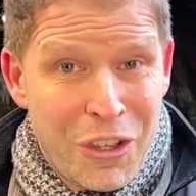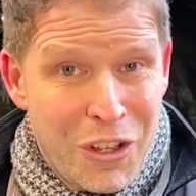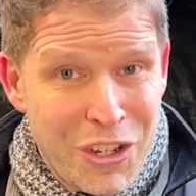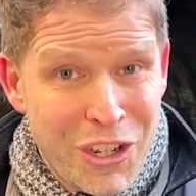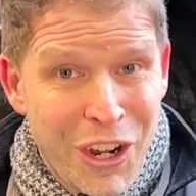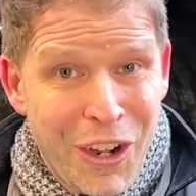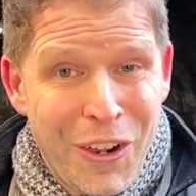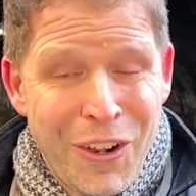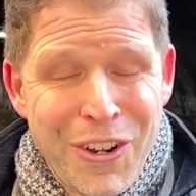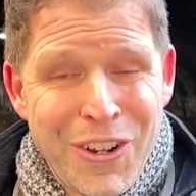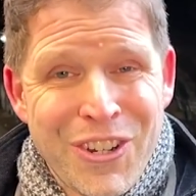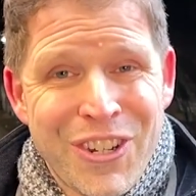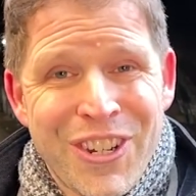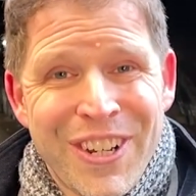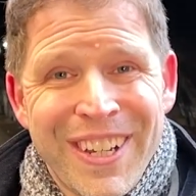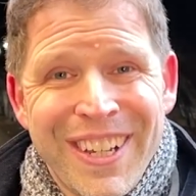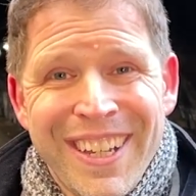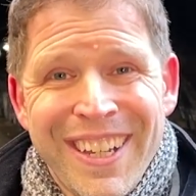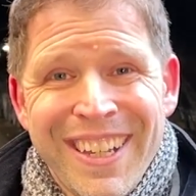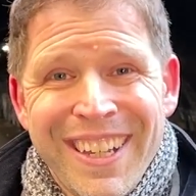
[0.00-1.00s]
the
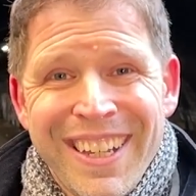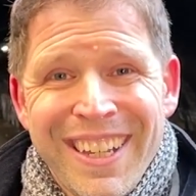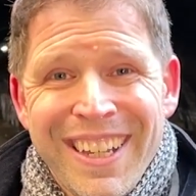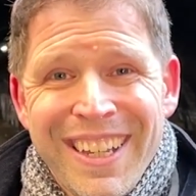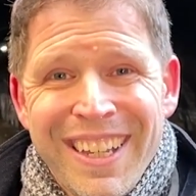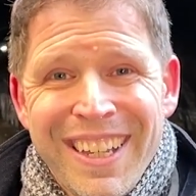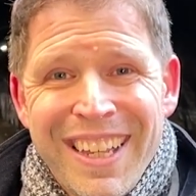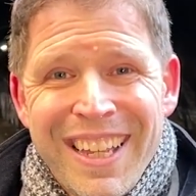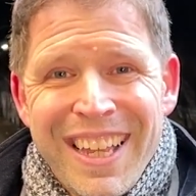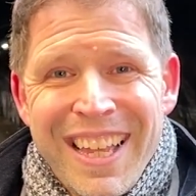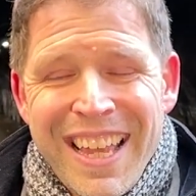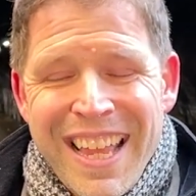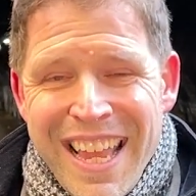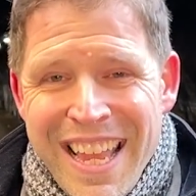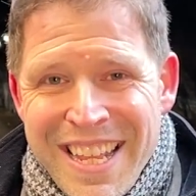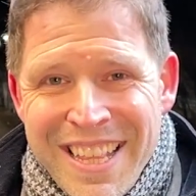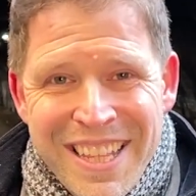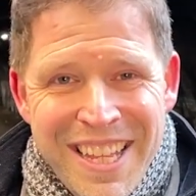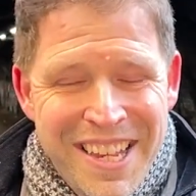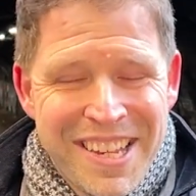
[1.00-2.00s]
church,
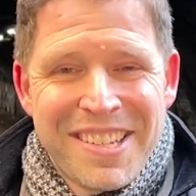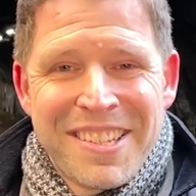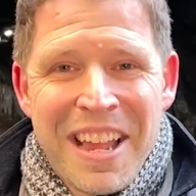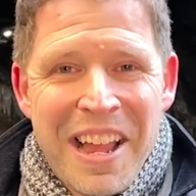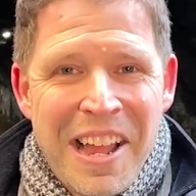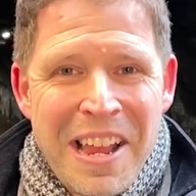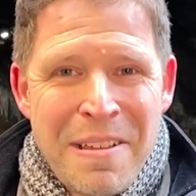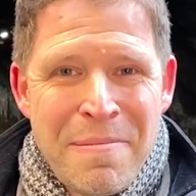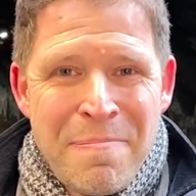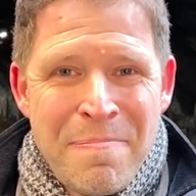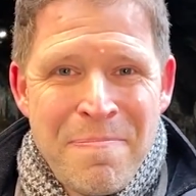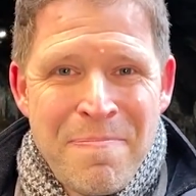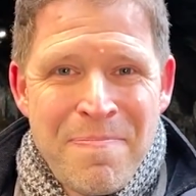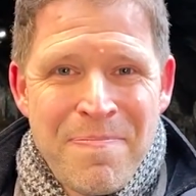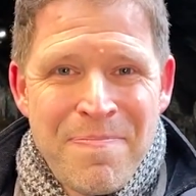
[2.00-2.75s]
in this time.